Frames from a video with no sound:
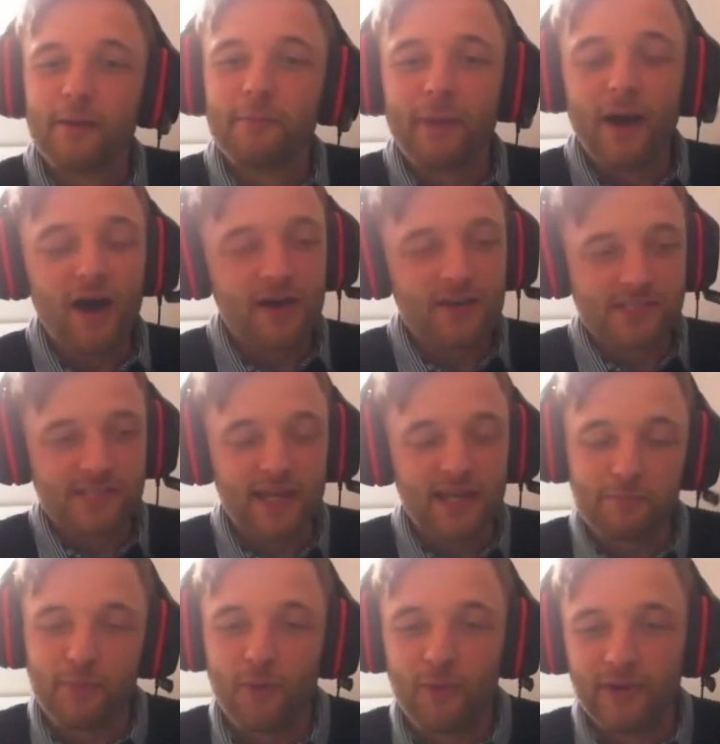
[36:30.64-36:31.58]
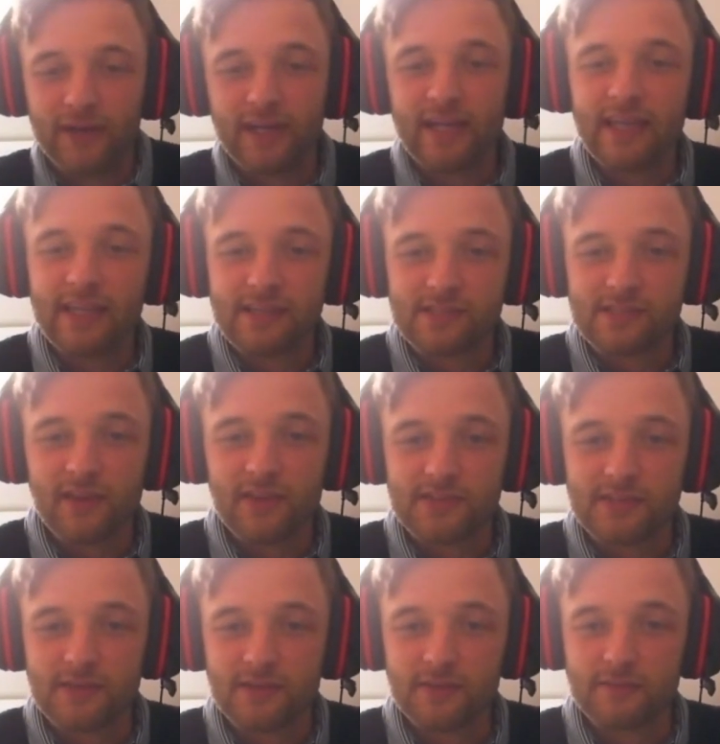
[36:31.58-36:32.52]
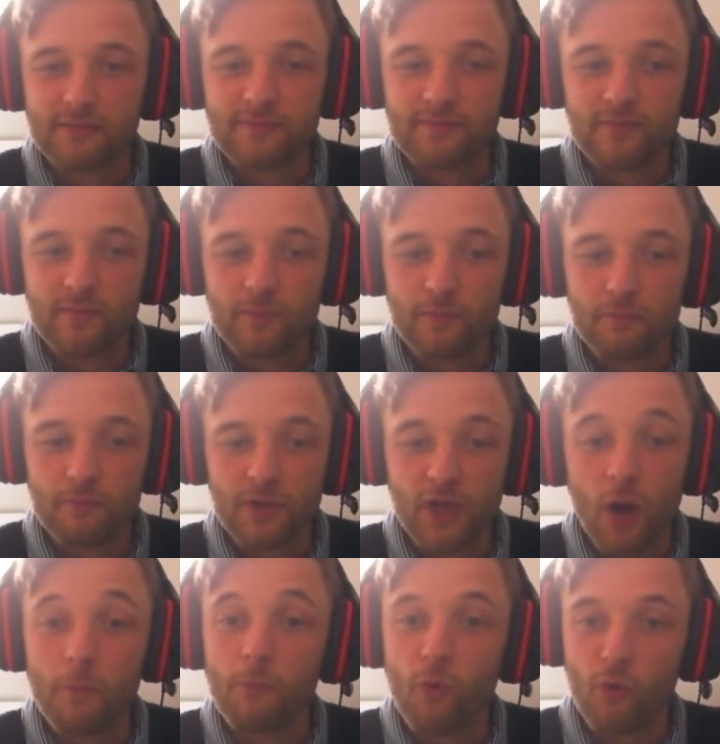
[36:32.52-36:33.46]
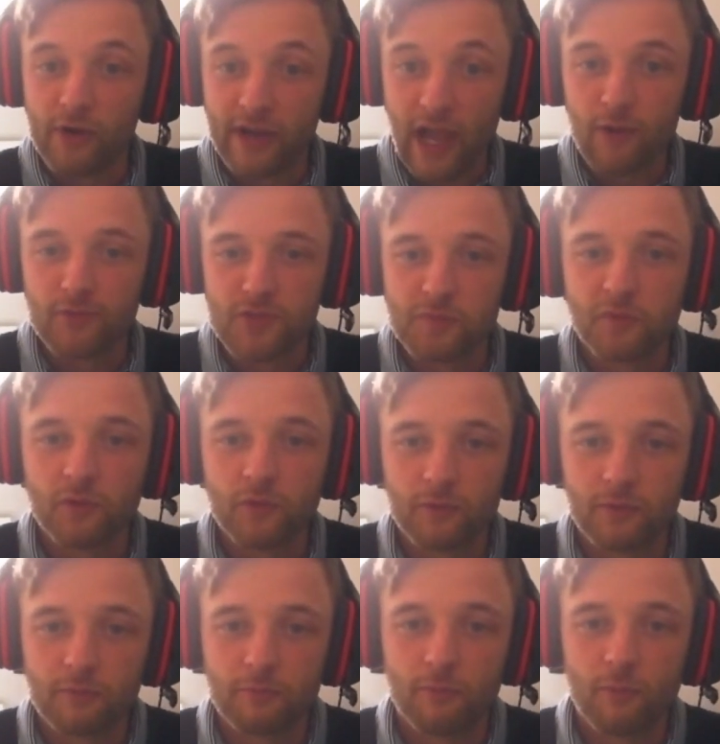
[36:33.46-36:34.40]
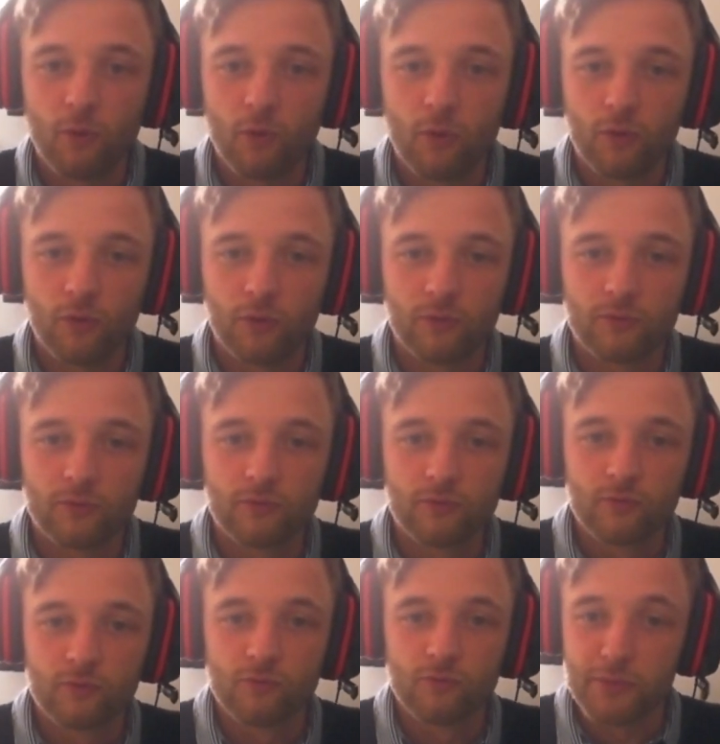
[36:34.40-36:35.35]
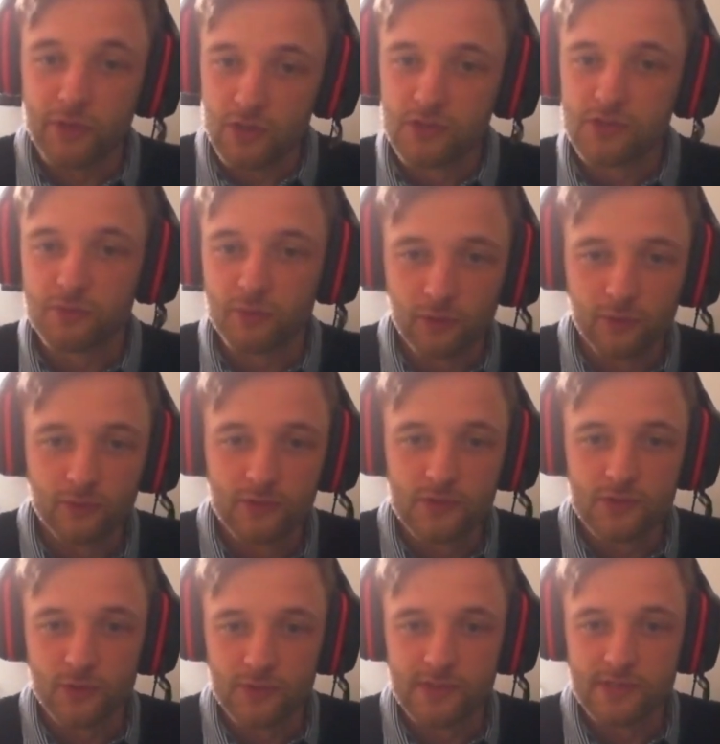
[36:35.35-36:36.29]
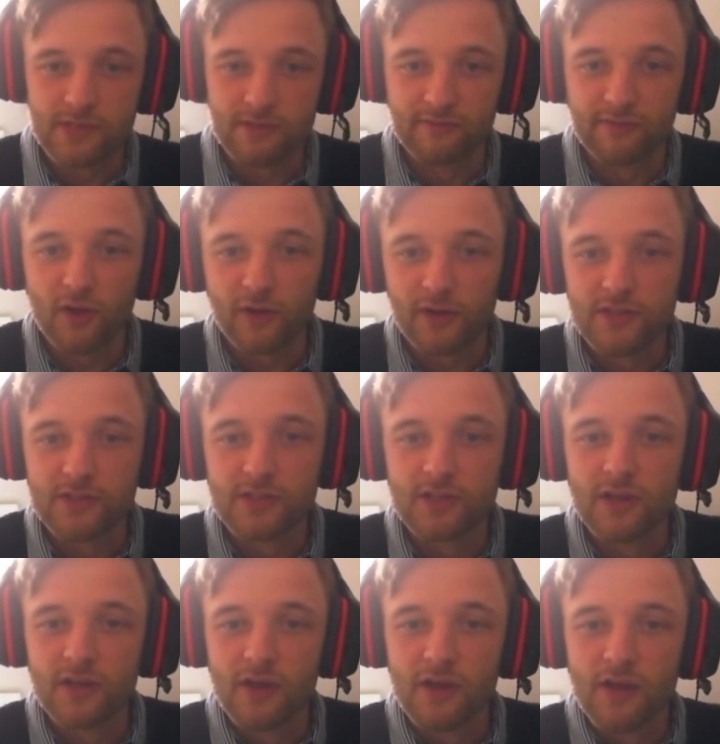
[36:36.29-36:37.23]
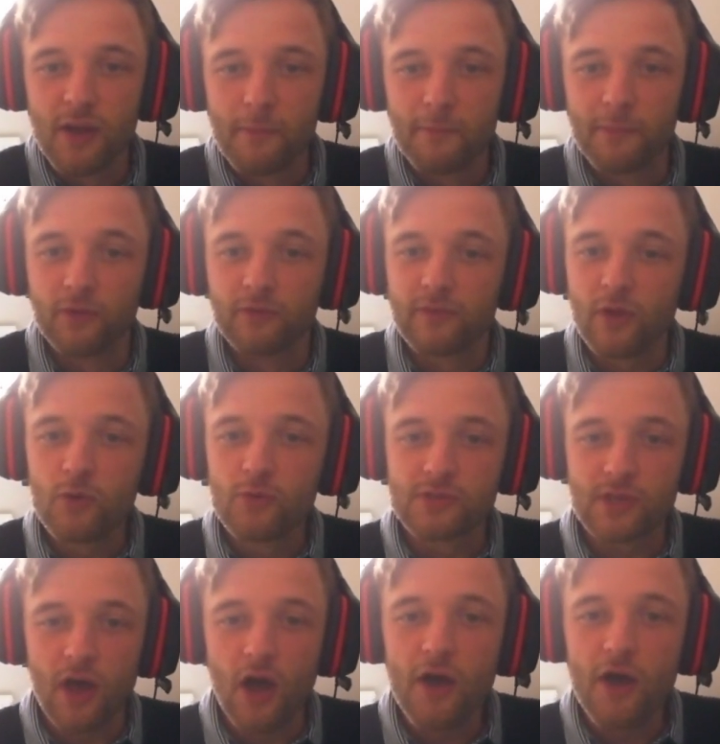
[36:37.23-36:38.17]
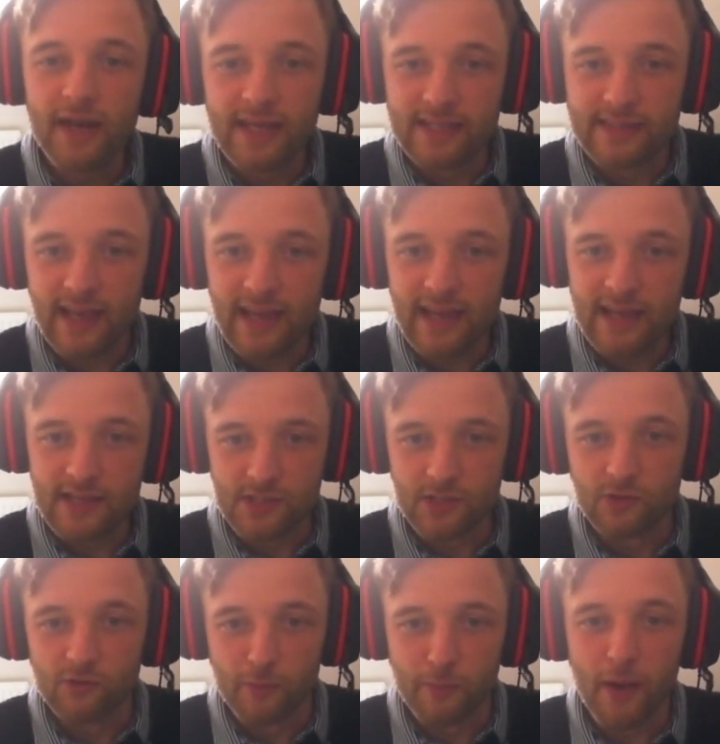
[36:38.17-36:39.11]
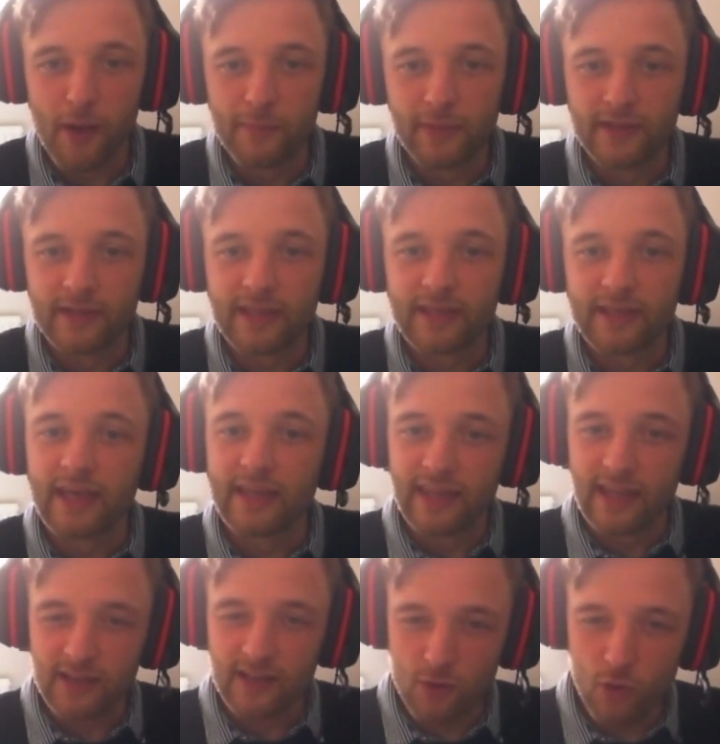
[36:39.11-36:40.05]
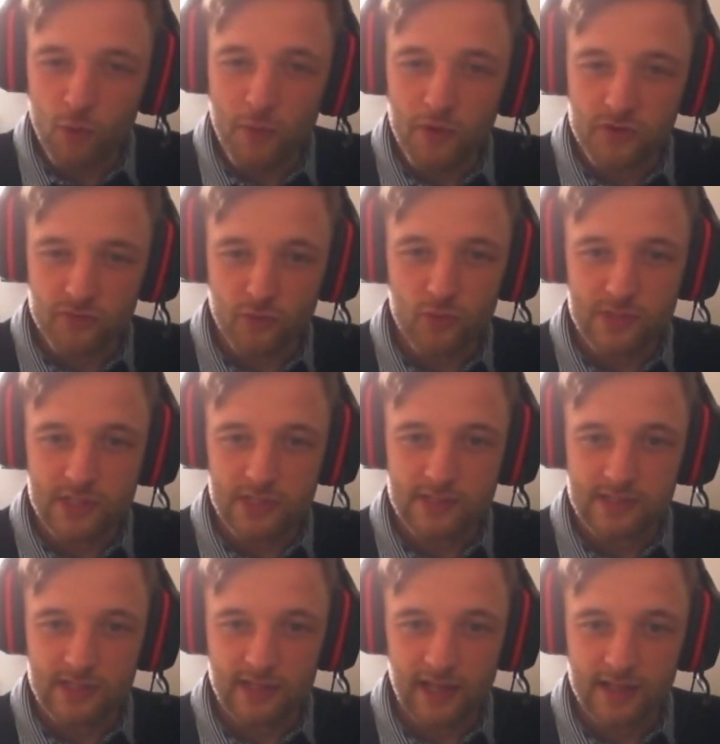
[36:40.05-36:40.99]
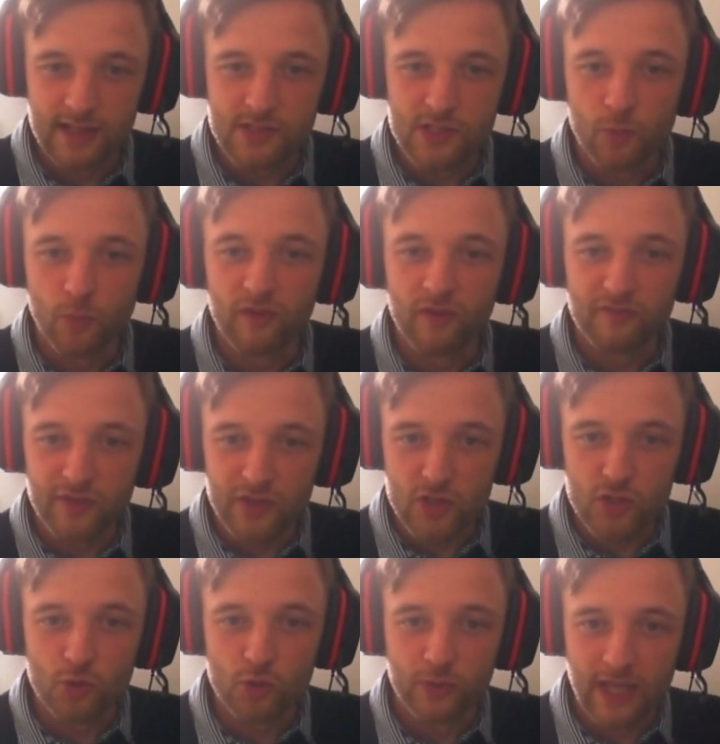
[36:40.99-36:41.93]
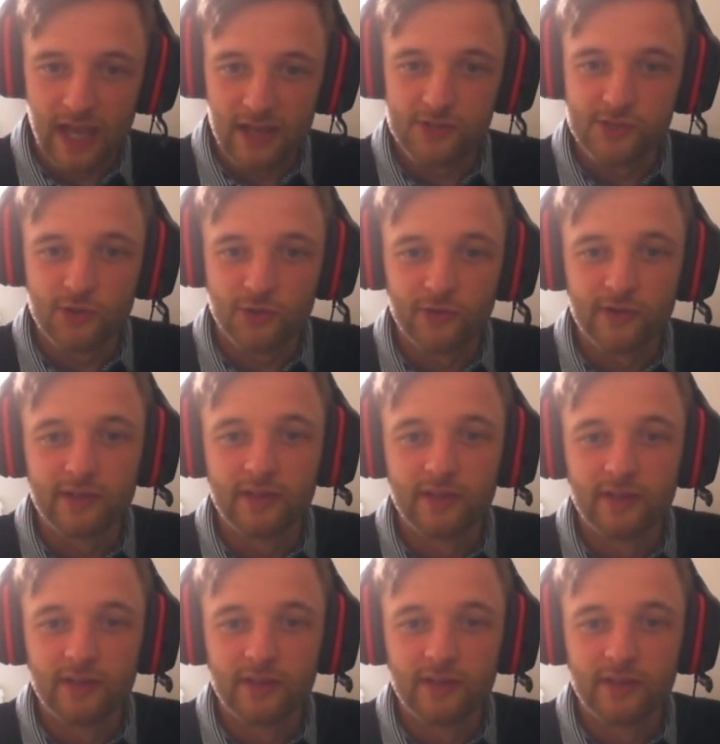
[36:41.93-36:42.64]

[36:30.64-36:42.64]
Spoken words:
past that point, it starts to become more accountable, more reputable sources of knowledge. Yes. But those early days of the Republic, again, that almost falls into that somewhat fictional category.